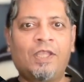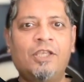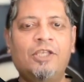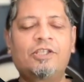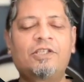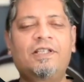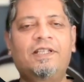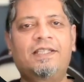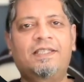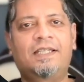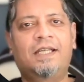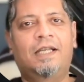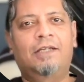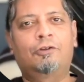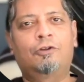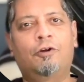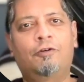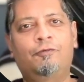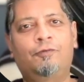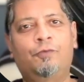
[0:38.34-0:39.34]
So let's start
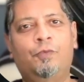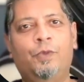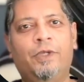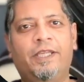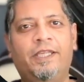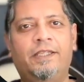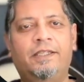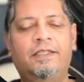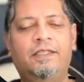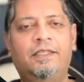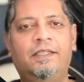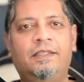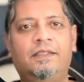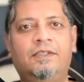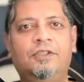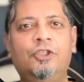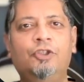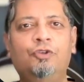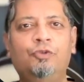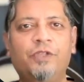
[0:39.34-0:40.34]
off with
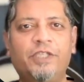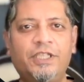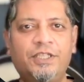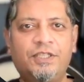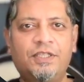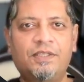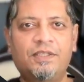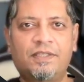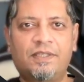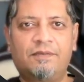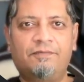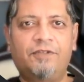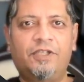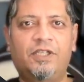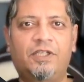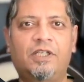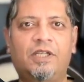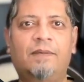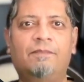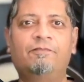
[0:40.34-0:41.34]
the regions in
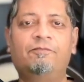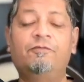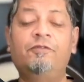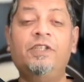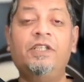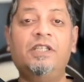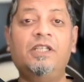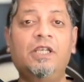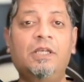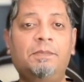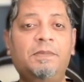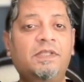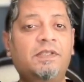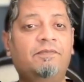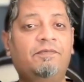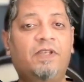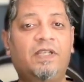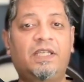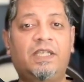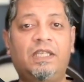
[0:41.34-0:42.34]
Vietnam. Vietnam is a
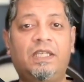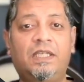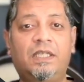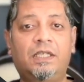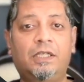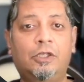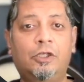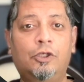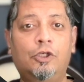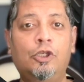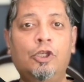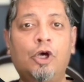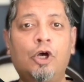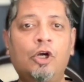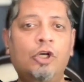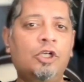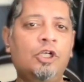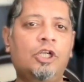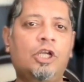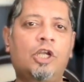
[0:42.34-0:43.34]
very
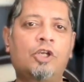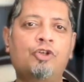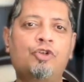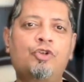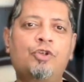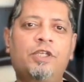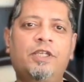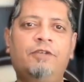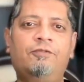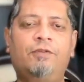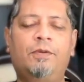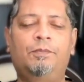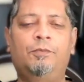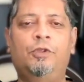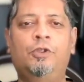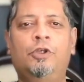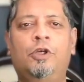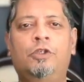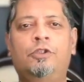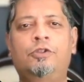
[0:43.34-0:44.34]
long country from
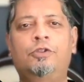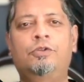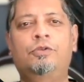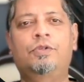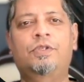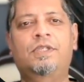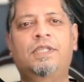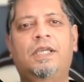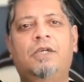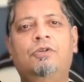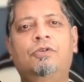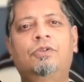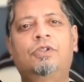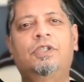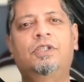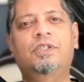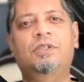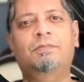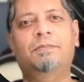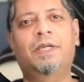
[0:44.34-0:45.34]
north to south.
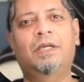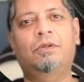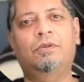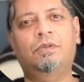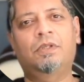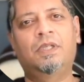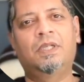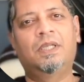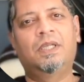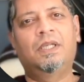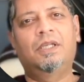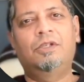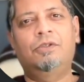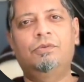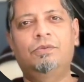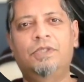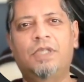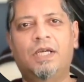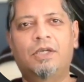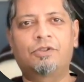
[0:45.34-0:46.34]
It's about
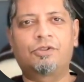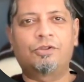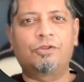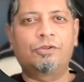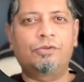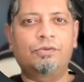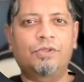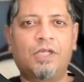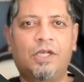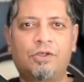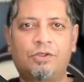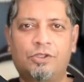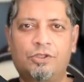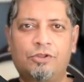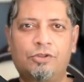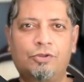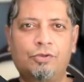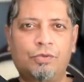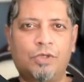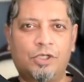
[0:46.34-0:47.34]

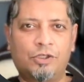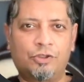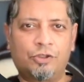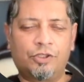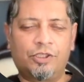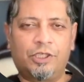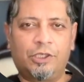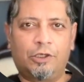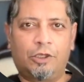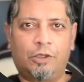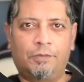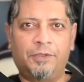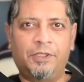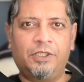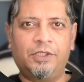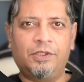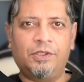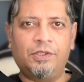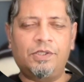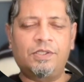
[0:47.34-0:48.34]
2,200
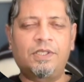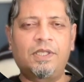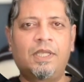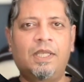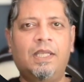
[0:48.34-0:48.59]
kilometers.